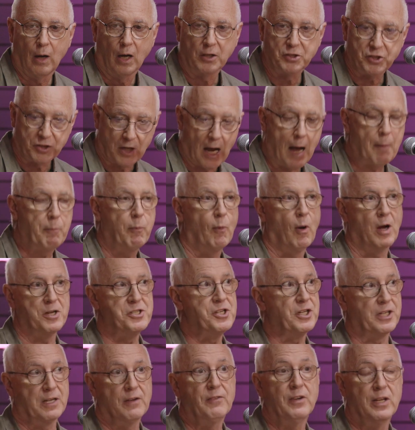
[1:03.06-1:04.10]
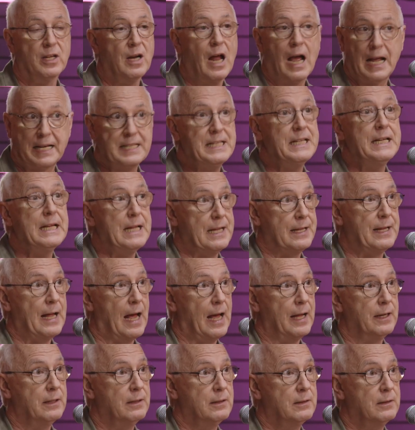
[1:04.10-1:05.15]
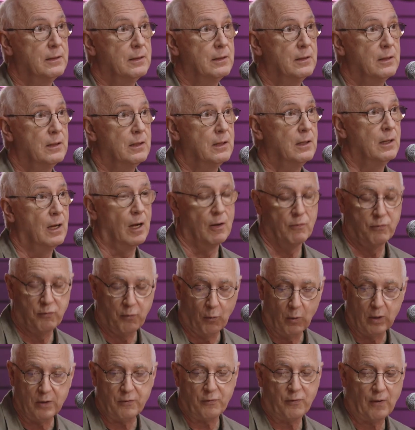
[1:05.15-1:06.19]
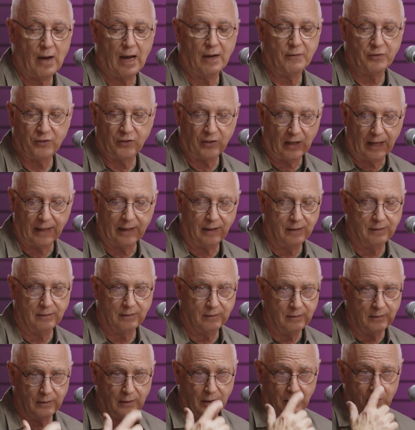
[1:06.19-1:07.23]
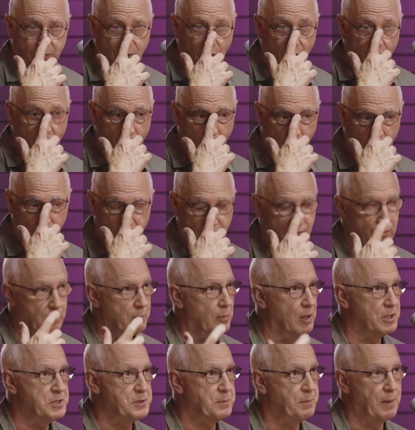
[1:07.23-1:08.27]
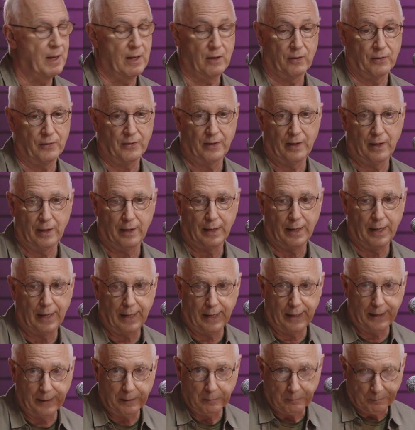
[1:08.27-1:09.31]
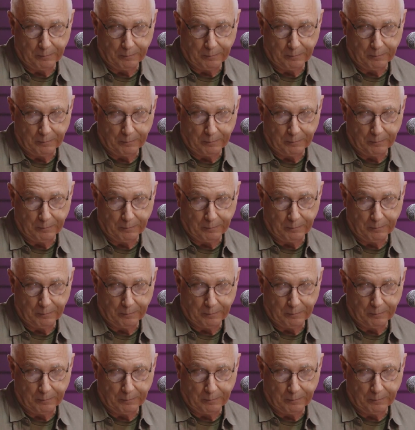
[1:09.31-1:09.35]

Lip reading: A stopwatch will give you an idea of that. A 45-second guitar is much better than a